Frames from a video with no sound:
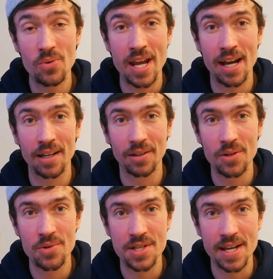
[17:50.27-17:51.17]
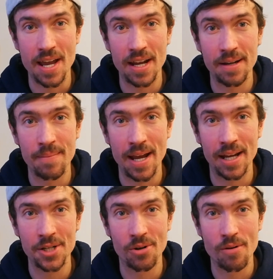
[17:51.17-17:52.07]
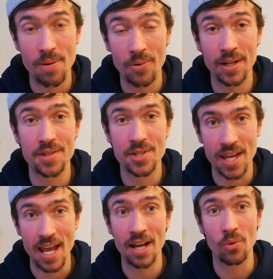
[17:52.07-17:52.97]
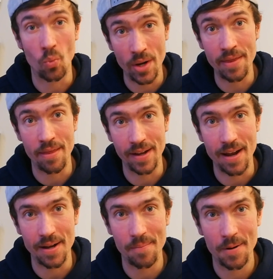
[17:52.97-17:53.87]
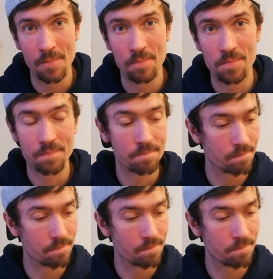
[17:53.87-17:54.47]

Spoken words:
You can't lose the game, and your opponents can't win the game.